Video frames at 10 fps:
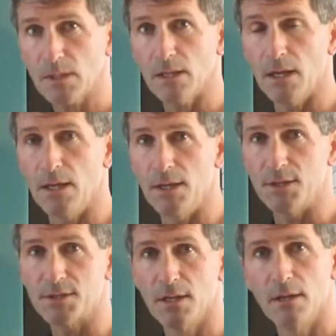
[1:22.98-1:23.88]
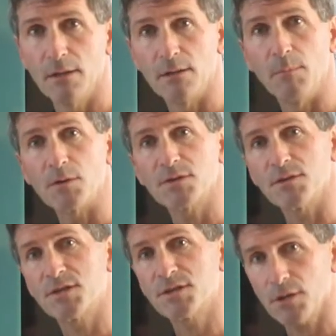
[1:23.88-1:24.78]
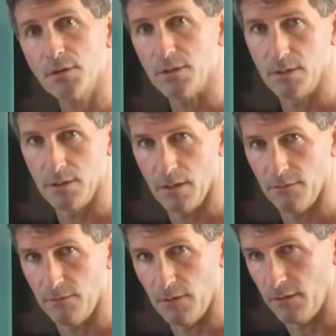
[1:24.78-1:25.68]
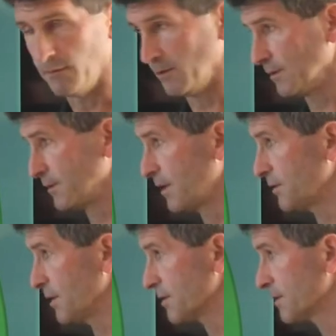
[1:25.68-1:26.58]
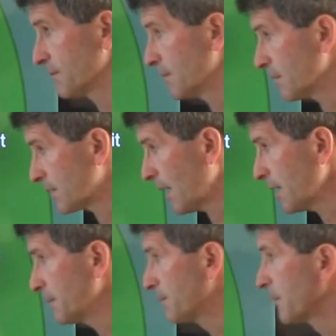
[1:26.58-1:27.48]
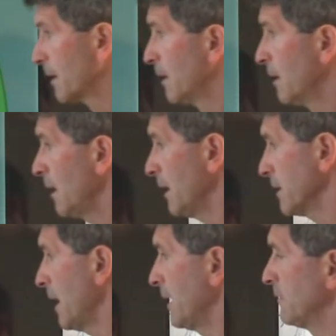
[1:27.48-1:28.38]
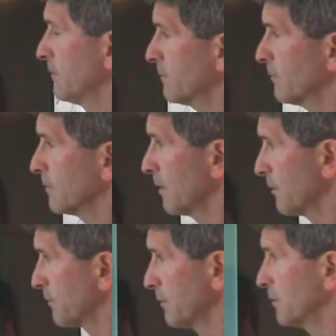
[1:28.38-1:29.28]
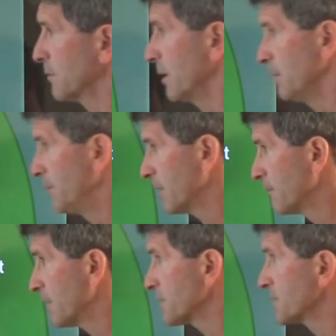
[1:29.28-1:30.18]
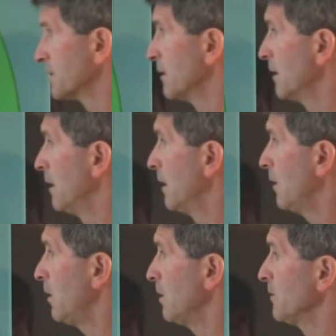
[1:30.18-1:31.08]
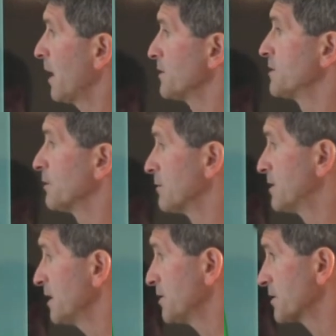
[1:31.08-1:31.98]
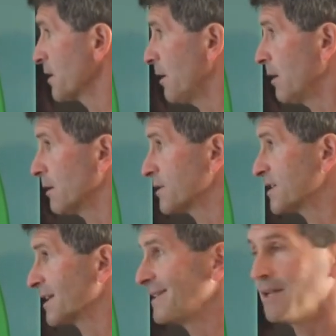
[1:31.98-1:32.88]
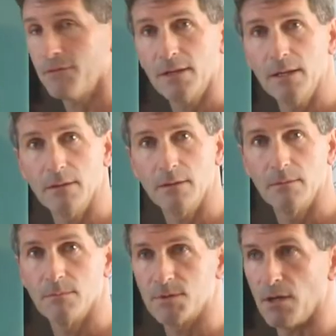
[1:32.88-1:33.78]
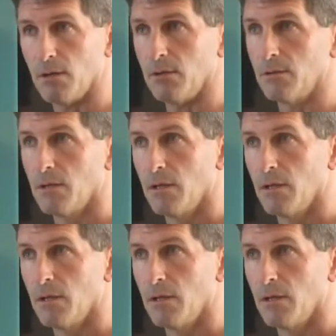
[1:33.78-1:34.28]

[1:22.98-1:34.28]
is the most uncertain of all the digits. Okay? And again, we'll go through quite a bit of this. All non-zero digits are significant. So